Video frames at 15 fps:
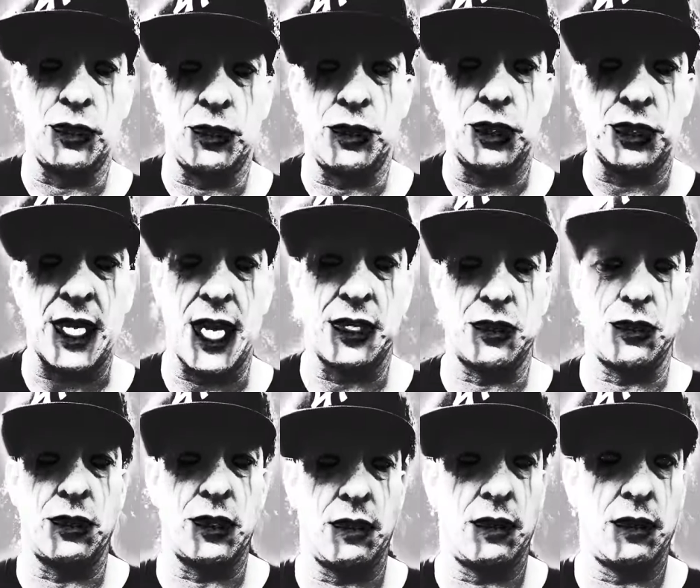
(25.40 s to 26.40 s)
just answer
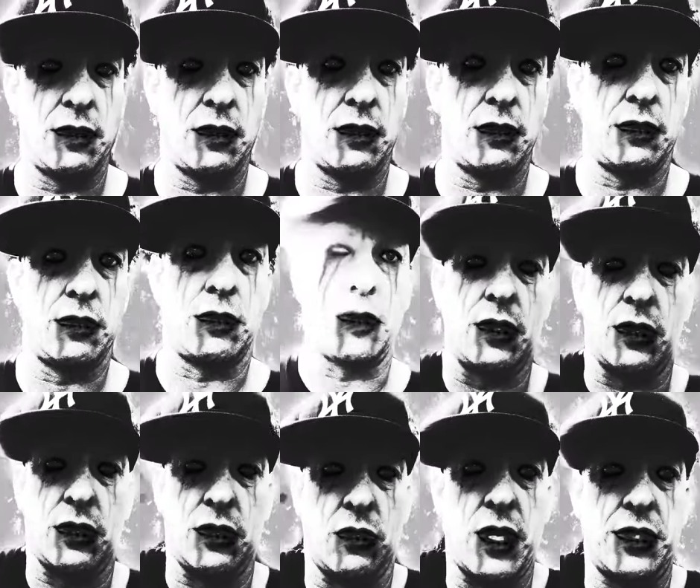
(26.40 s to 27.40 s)
to
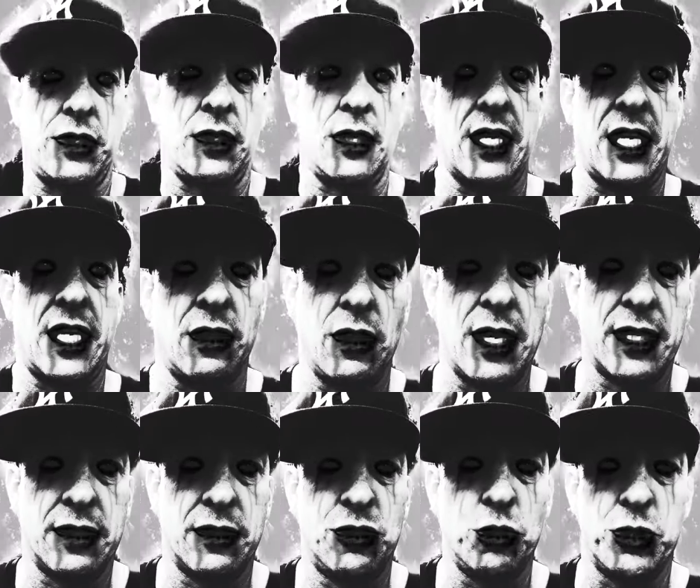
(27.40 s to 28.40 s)
the question like you're like
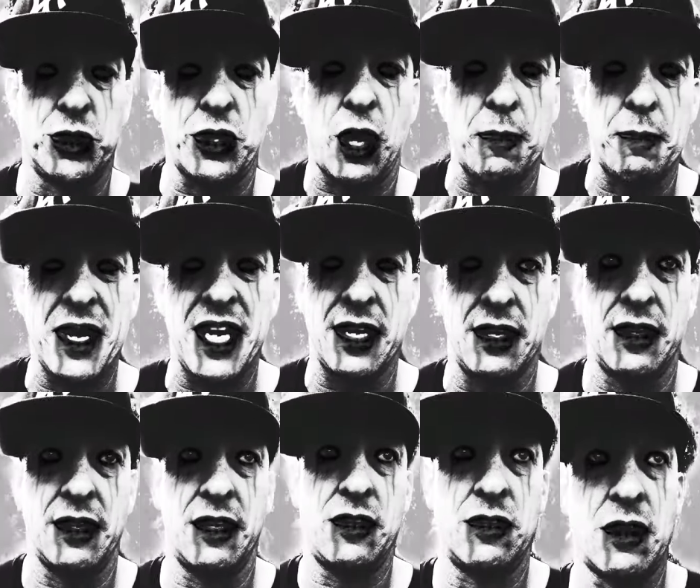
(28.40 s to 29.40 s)
superstar media
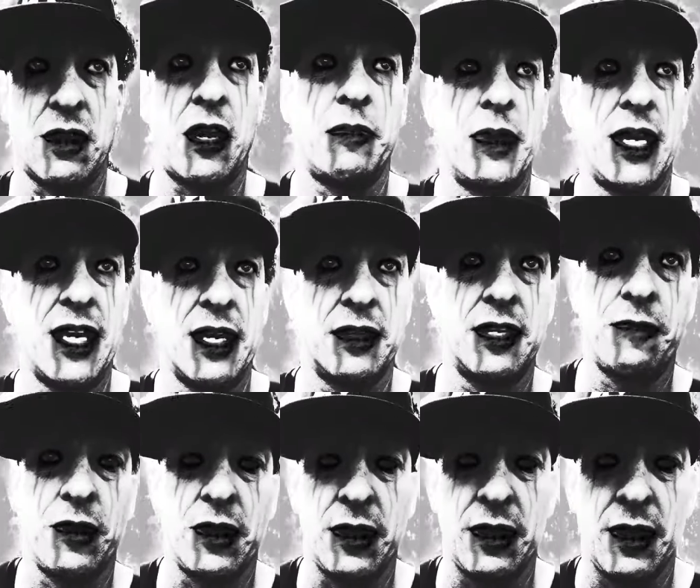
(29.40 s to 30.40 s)
I'll be like
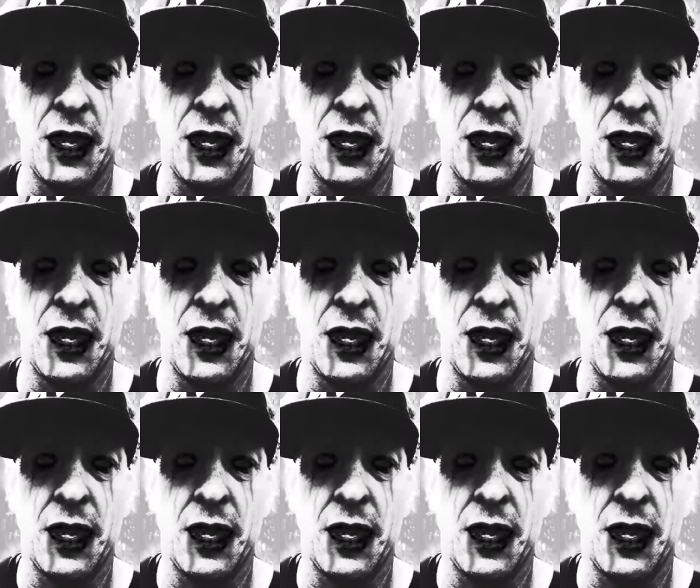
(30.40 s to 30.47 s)
different